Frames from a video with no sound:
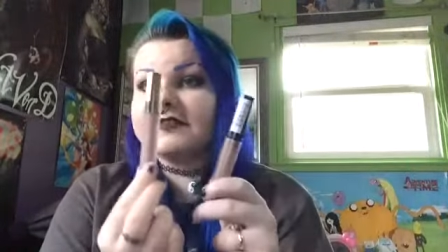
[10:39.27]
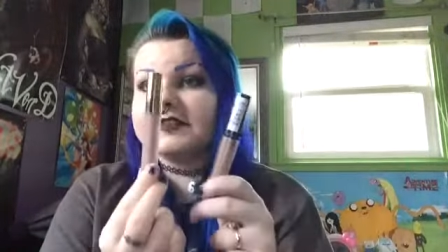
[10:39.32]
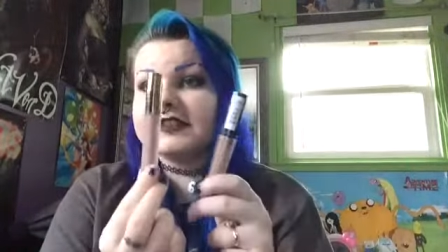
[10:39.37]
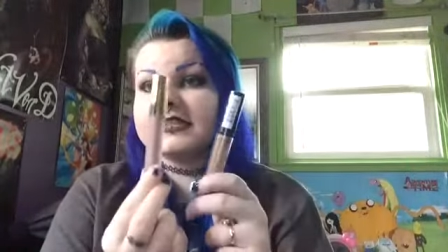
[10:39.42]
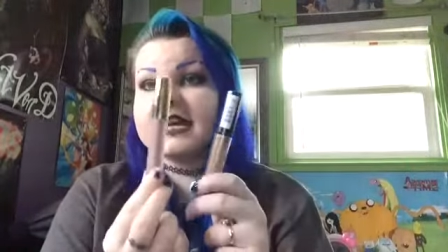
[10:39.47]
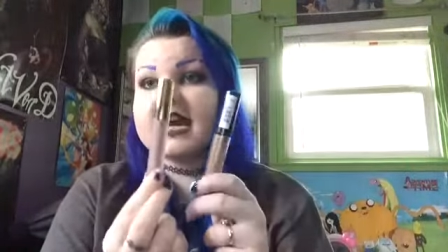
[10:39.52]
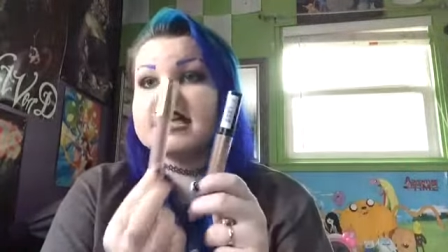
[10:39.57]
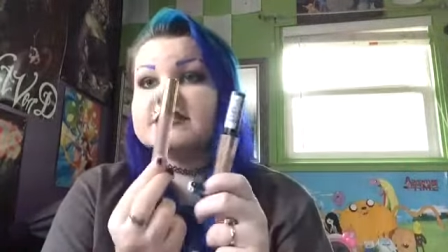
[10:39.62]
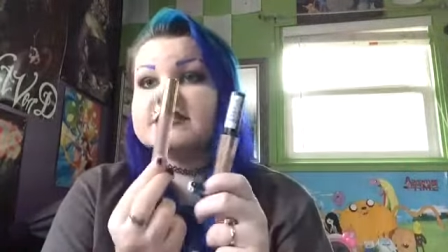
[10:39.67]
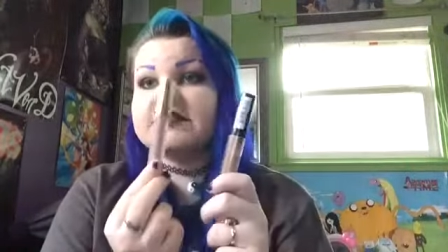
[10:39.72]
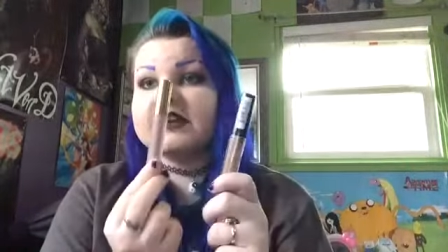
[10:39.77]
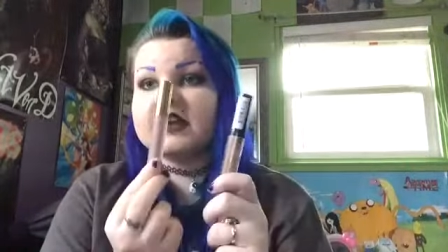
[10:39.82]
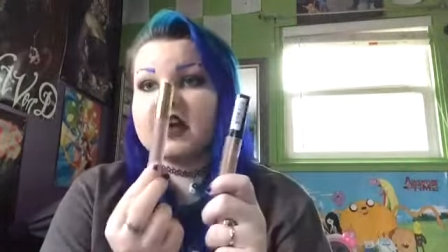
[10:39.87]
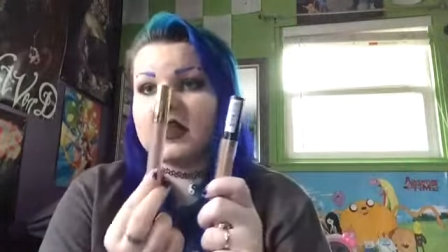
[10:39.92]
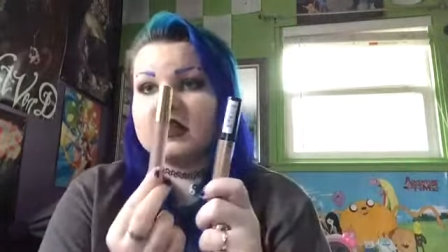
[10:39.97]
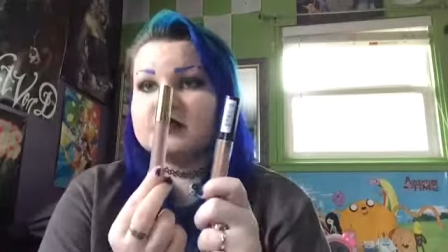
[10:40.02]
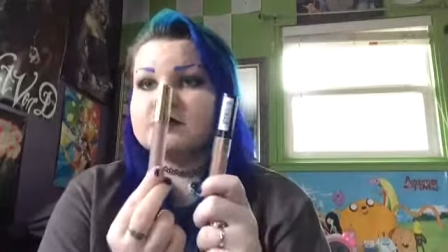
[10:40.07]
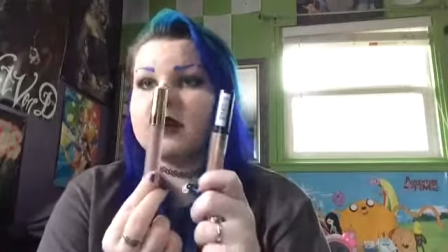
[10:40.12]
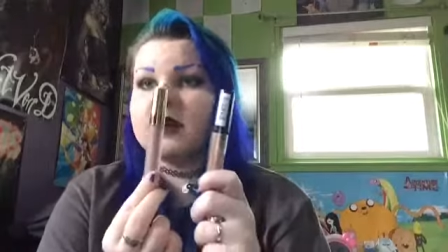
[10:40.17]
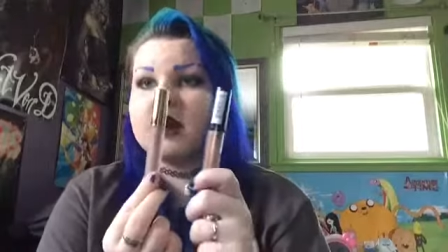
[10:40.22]
the size of a
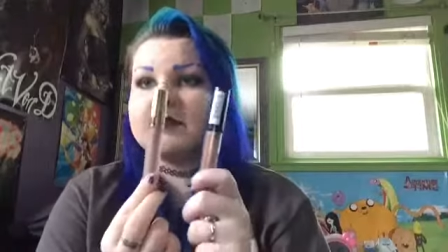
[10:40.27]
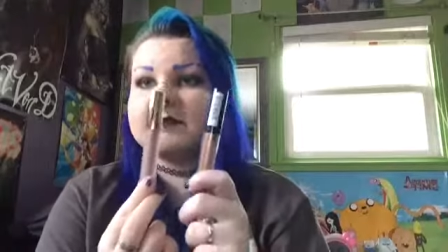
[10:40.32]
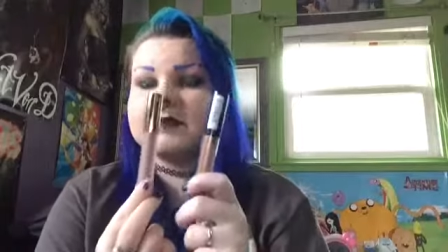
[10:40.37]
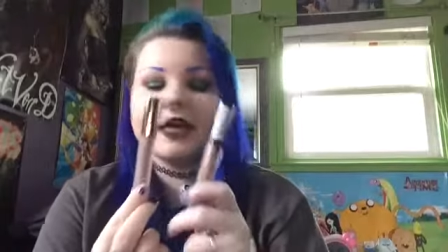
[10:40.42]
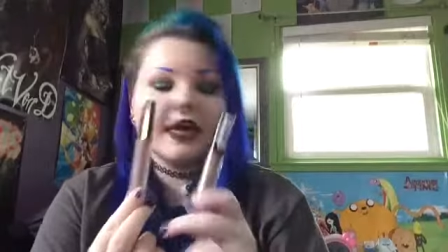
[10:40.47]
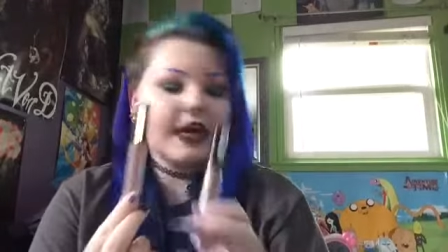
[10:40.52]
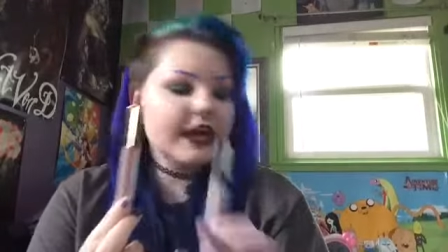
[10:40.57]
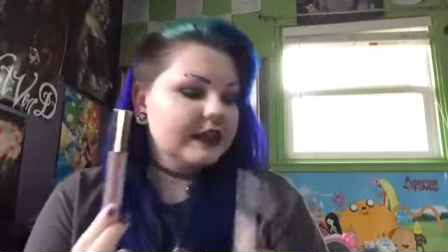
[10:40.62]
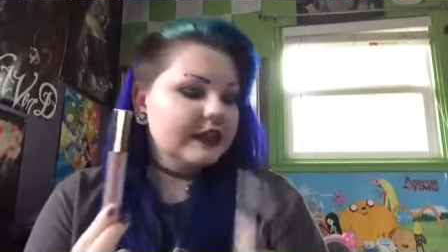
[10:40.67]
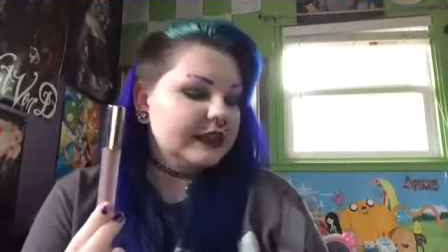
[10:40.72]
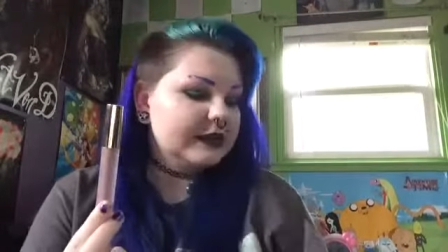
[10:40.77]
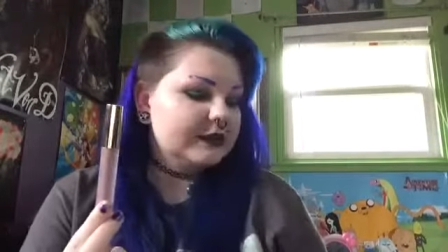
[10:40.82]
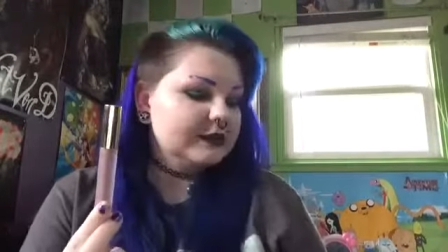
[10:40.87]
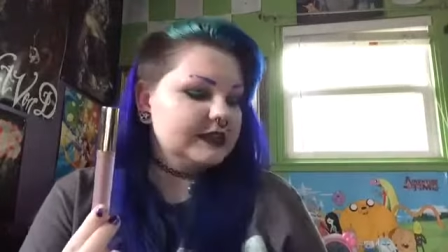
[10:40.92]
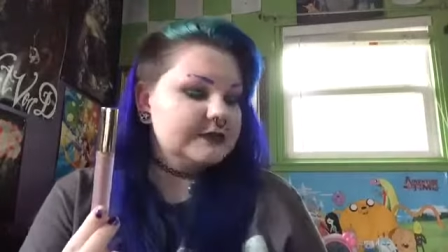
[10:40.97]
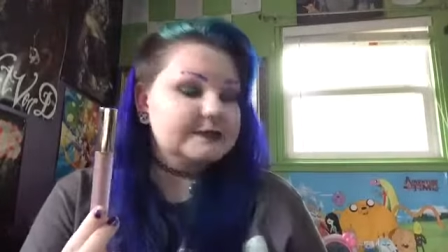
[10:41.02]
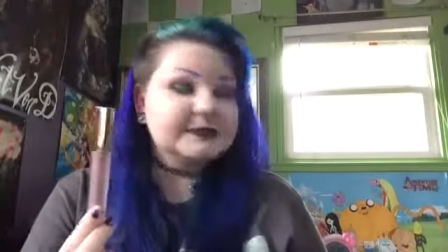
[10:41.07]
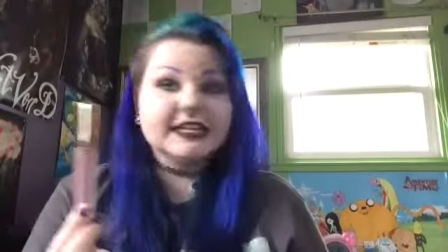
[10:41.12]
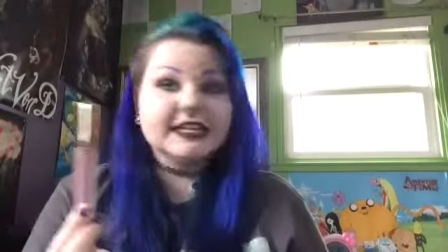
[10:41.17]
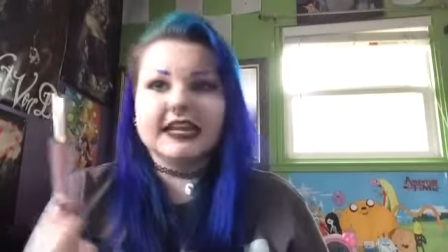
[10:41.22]
ColourPop liquid
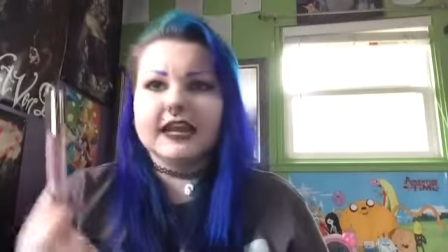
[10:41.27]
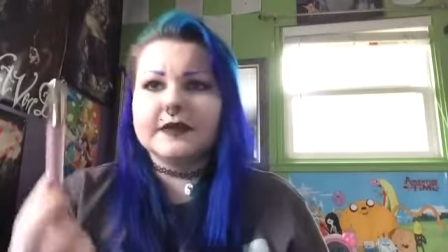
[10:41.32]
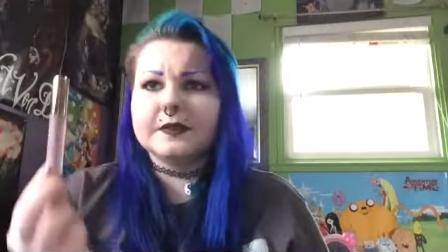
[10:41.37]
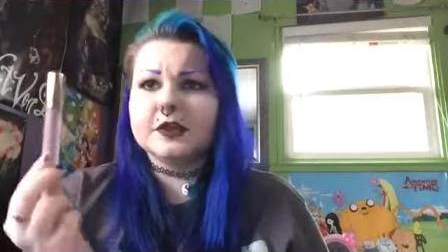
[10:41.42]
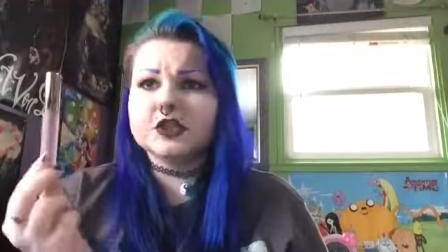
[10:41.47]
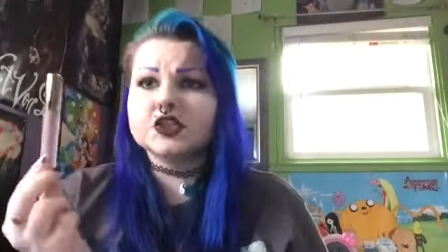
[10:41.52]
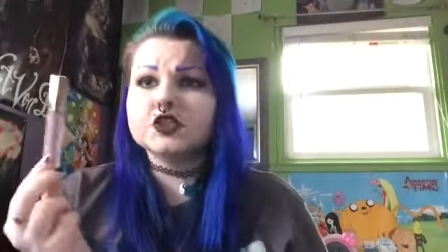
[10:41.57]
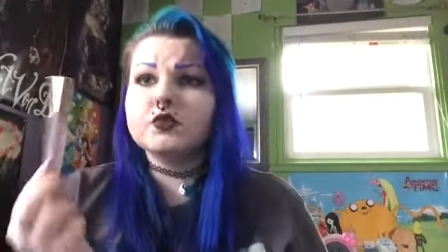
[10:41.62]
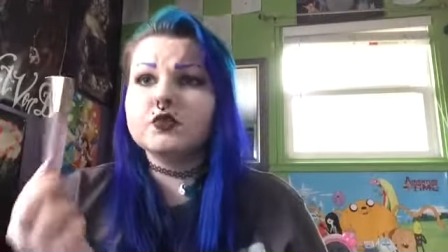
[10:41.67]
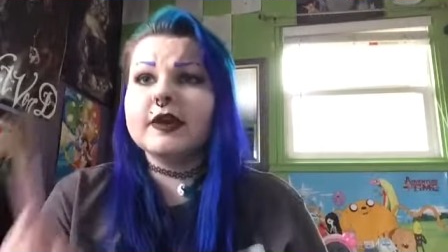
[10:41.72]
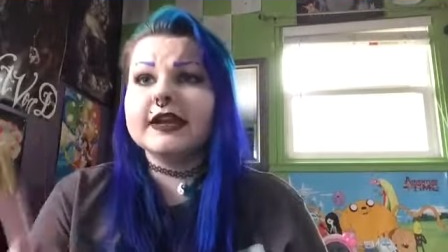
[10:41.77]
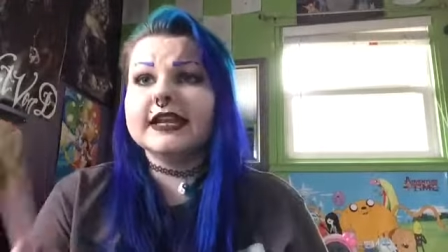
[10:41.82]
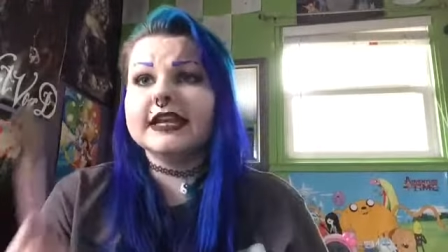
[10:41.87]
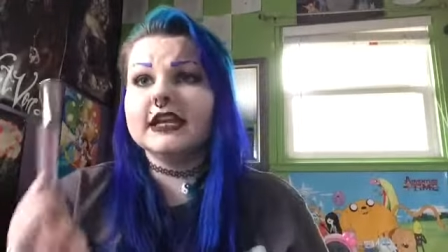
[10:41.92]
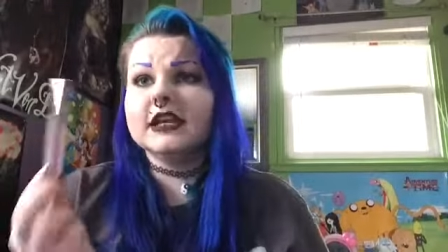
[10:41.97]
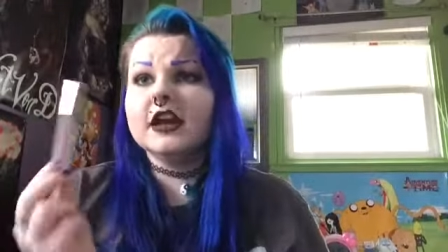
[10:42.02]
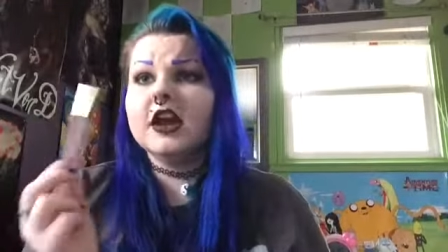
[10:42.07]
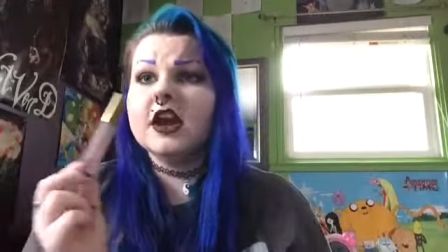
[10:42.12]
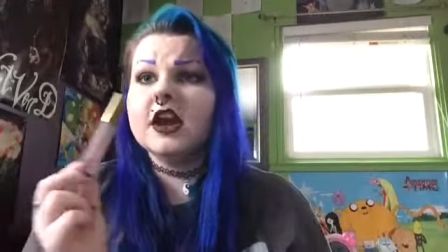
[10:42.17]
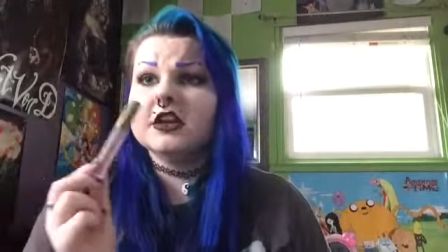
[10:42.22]
lipstick and they're $20.